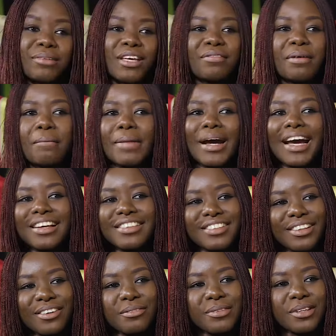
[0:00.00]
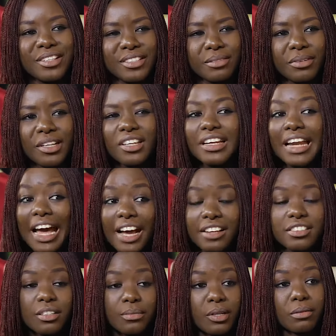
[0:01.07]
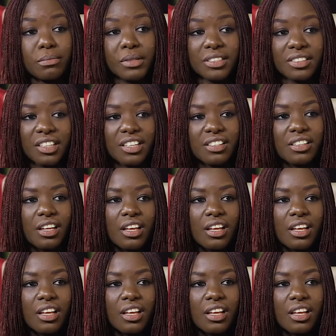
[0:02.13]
giving back to the community, but it could actually be a business.